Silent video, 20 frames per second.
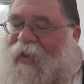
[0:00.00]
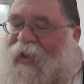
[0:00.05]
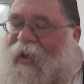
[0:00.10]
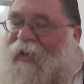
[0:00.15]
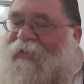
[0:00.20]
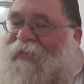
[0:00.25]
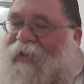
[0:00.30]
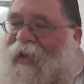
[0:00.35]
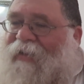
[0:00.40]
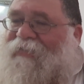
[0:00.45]

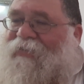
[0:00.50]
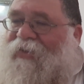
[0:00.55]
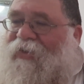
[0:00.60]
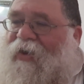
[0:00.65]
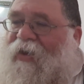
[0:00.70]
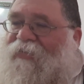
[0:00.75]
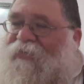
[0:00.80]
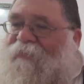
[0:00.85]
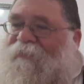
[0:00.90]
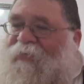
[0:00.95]
and not the
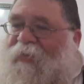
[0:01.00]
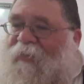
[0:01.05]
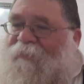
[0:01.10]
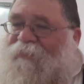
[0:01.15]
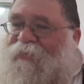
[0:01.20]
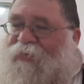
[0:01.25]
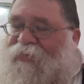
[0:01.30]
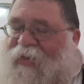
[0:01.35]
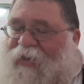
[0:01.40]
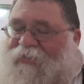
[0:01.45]
other
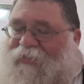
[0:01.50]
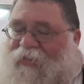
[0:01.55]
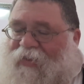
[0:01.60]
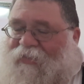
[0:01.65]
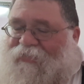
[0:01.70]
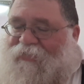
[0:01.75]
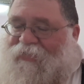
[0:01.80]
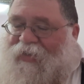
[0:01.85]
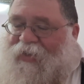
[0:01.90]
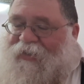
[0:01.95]
people, not the
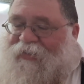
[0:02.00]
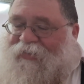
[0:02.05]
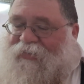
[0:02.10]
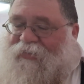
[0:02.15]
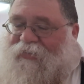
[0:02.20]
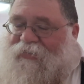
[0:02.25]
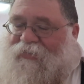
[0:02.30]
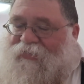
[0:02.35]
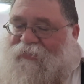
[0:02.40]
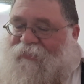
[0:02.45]
other
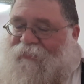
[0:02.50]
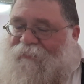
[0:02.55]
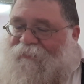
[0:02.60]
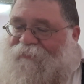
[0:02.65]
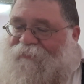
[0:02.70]
nations.